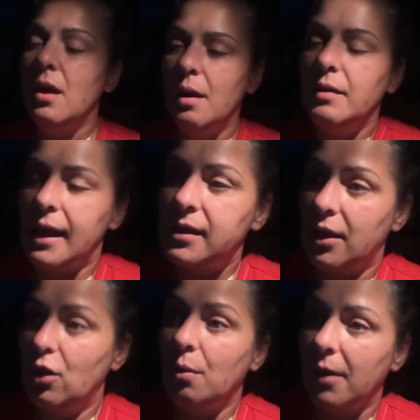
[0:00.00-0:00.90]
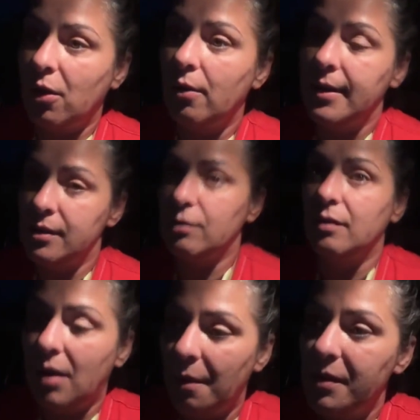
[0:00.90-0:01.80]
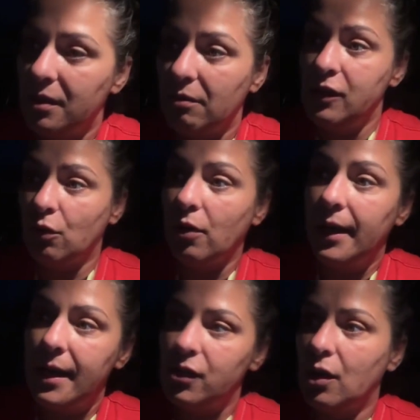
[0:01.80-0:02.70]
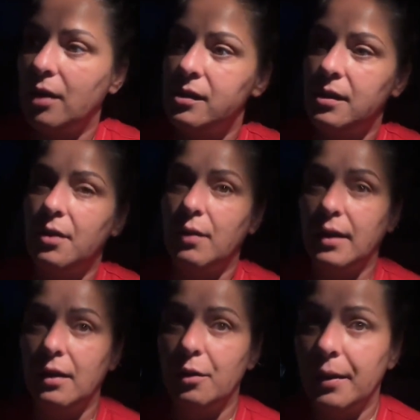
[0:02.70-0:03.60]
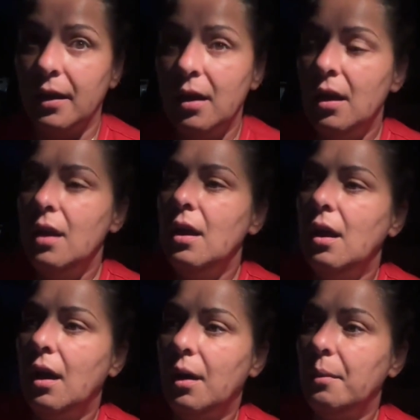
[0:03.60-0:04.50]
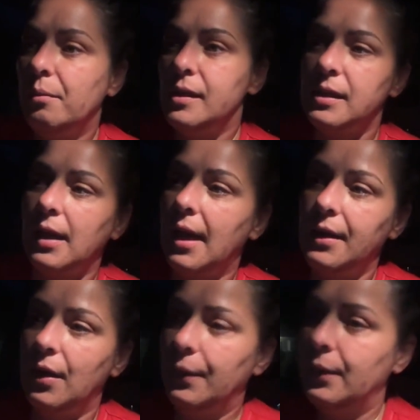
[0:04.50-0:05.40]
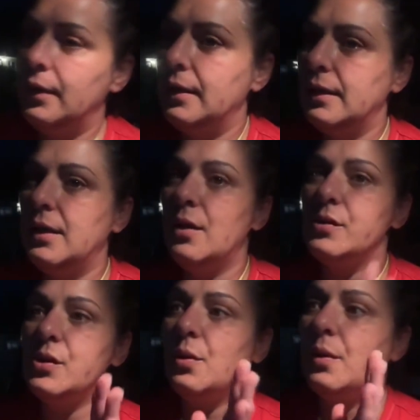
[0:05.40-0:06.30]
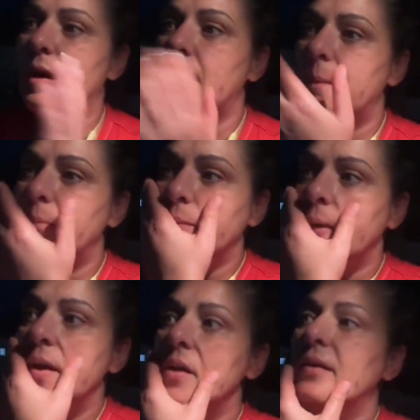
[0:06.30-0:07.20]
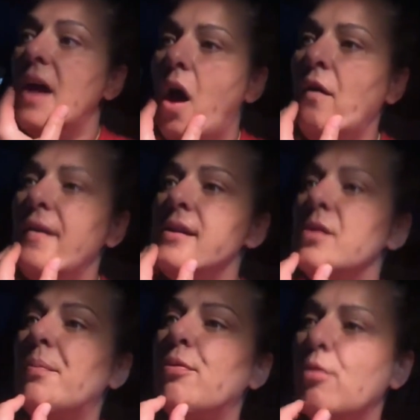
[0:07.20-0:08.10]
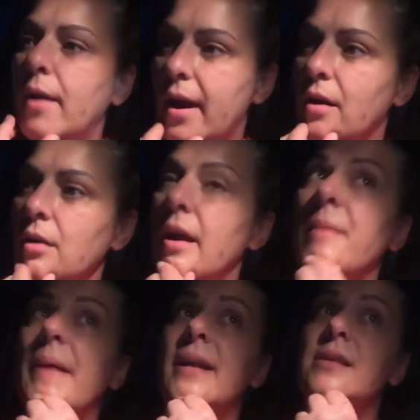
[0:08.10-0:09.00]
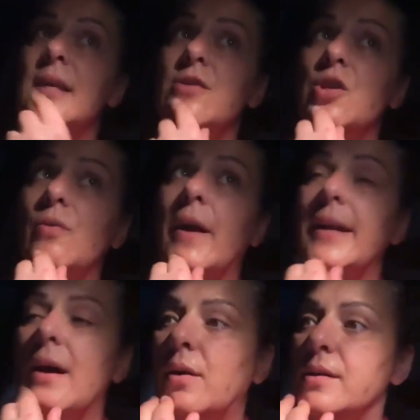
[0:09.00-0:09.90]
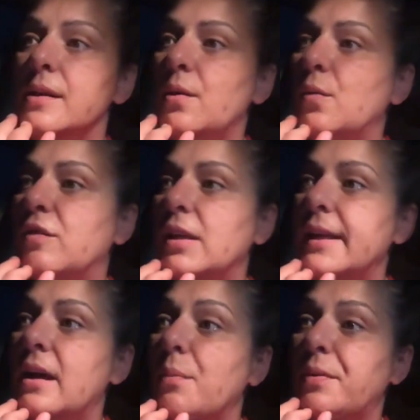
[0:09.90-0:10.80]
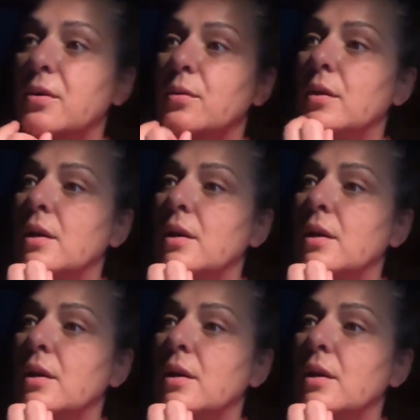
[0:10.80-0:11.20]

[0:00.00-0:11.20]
That's how you know Mercury is coming to retrograde. I start stuttering a little bit. It's like I know, you know. So delve into prayer and meditation right now, because it will really help you